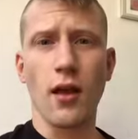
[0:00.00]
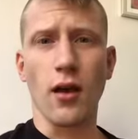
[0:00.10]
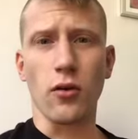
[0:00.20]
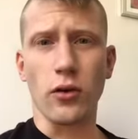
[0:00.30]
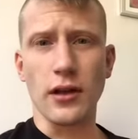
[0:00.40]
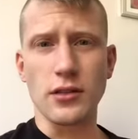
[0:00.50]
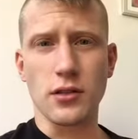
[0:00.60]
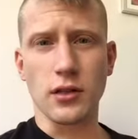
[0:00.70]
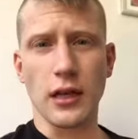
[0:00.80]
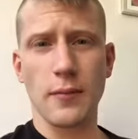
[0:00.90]
All right,
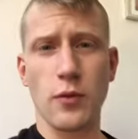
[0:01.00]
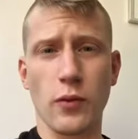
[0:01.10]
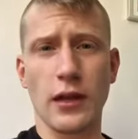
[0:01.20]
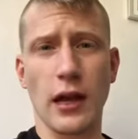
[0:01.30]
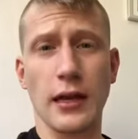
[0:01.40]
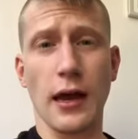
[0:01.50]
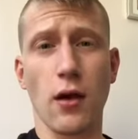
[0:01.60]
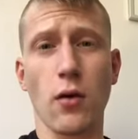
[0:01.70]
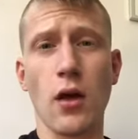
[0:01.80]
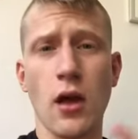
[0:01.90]
so the game that we got
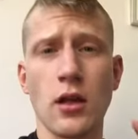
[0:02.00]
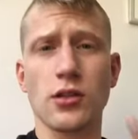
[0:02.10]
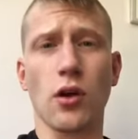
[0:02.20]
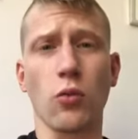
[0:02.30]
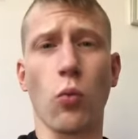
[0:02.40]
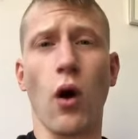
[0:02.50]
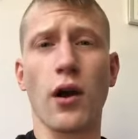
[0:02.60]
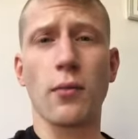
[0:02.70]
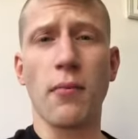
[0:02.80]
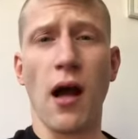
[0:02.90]
now is called
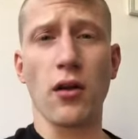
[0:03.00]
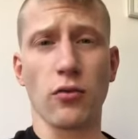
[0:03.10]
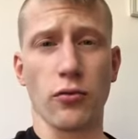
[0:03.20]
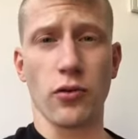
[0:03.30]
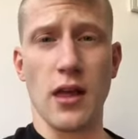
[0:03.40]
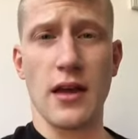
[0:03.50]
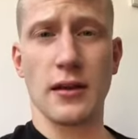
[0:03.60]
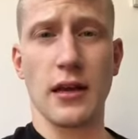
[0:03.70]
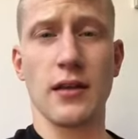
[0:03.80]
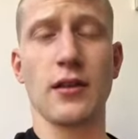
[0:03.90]
Water Bottle Roulette.
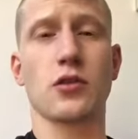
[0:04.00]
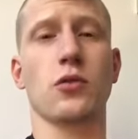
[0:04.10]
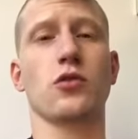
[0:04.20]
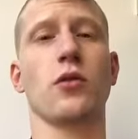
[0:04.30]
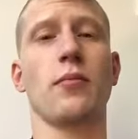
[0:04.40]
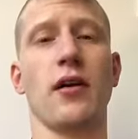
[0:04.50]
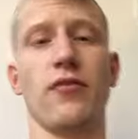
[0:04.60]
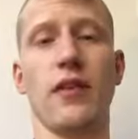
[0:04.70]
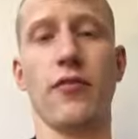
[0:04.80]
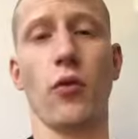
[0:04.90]
Okay, this one's one of my
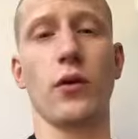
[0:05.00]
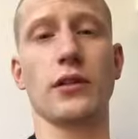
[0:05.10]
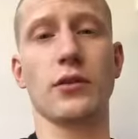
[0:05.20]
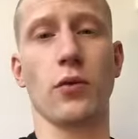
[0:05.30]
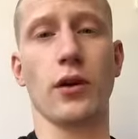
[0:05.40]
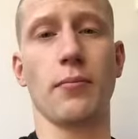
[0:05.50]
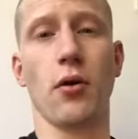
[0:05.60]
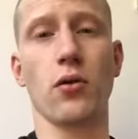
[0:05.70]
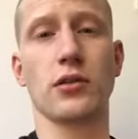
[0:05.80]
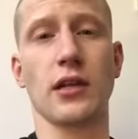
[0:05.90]
favorite ones that we're going to
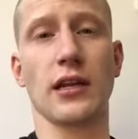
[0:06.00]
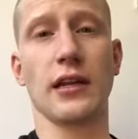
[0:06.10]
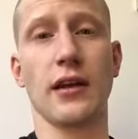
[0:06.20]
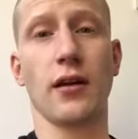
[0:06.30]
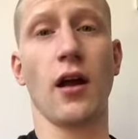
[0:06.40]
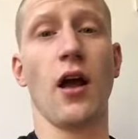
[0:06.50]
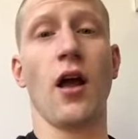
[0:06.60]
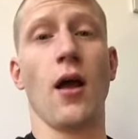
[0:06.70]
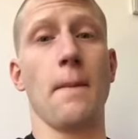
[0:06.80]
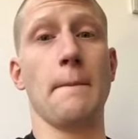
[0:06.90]
post on here,
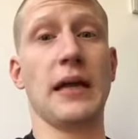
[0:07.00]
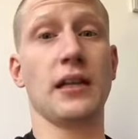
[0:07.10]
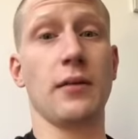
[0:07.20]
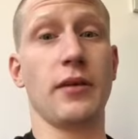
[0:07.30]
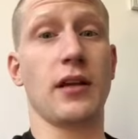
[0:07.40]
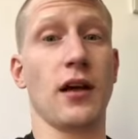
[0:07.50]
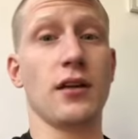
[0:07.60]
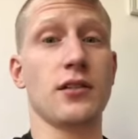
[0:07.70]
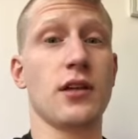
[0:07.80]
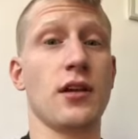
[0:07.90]
mainly
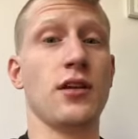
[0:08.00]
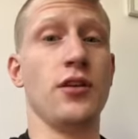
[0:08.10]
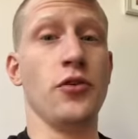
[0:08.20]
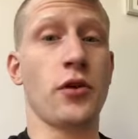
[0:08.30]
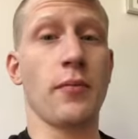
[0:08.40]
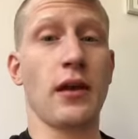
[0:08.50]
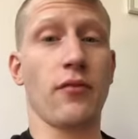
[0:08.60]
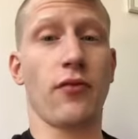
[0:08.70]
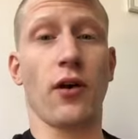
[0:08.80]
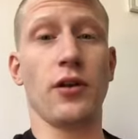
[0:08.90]
because you can make
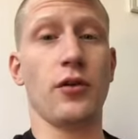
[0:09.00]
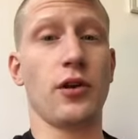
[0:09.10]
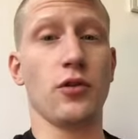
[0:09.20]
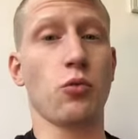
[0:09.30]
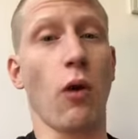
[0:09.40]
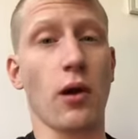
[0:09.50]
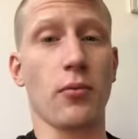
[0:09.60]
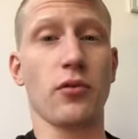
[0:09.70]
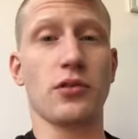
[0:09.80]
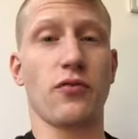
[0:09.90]
it fun. You can use water
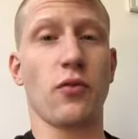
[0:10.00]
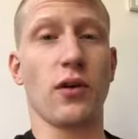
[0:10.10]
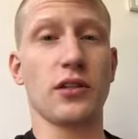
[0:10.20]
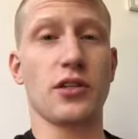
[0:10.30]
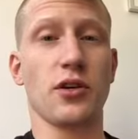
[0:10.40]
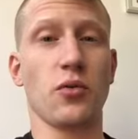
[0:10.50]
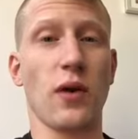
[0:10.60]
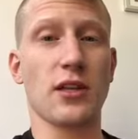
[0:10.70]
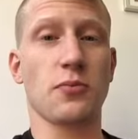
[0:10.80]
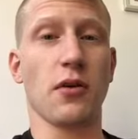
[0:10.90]
balloons if you want to,
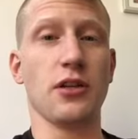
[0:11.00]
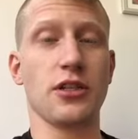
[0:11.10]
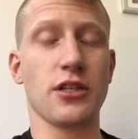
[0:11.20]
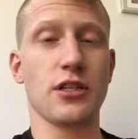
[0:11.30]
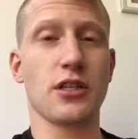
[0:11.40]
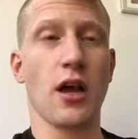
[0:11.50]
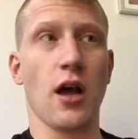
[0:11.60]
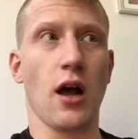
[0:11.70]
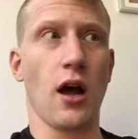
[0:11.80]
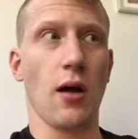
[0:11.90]
wet sponges,
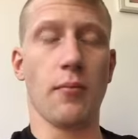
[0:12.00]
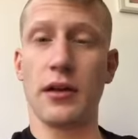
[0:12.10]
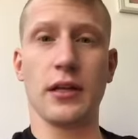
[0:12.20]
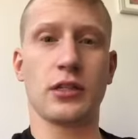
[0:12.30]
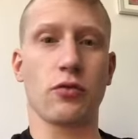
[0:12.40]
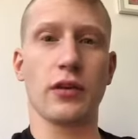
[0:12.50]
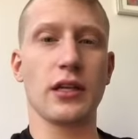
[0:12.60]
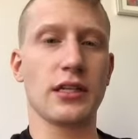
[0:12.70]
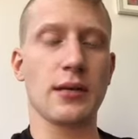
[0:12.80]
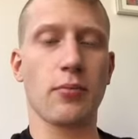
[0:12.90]
but it's a
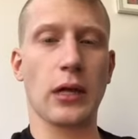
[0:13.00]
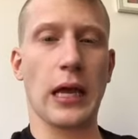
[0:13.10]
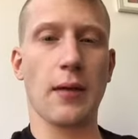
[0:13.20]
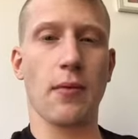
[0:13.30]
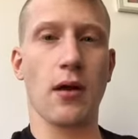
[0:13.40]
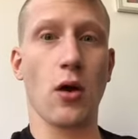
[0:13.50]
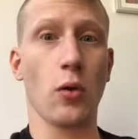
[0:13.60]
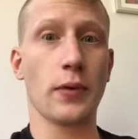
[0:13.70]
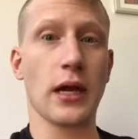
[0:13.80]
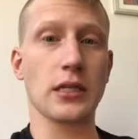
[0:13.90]
really simple game.
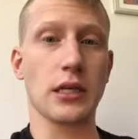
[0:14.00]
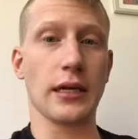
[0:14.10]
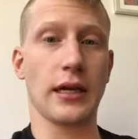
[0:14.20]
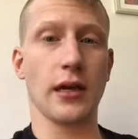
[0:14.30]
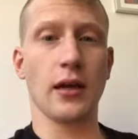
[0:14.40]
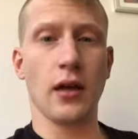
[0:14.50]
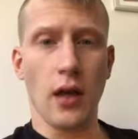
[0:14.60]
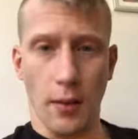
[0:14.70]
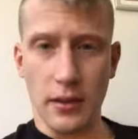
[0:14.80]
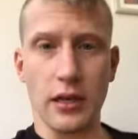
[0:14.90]
Hope you guys like it.
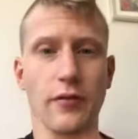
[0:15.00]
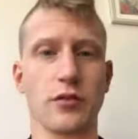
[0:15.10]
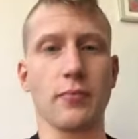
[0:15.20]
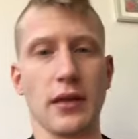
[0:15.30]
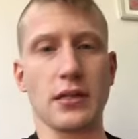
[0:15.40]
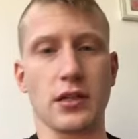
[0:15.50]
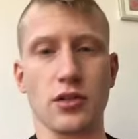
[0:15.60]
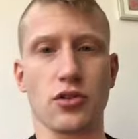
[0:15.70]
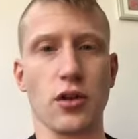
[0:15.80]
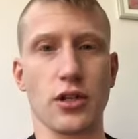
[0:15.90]
I'm going to give you some basic
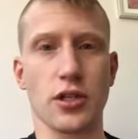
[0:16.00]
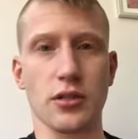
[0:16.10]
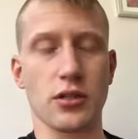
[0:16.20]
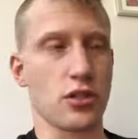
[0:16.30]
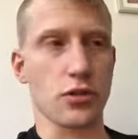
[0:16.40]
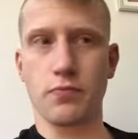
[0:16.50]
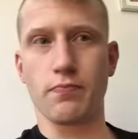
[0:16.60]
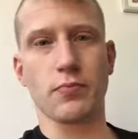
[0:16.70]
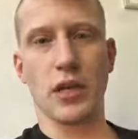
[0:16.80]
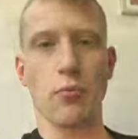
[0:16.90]
instructions. Just
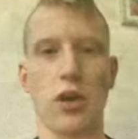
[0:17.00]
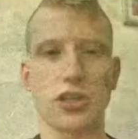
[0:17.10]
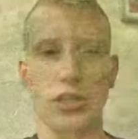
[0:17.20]
keep watching,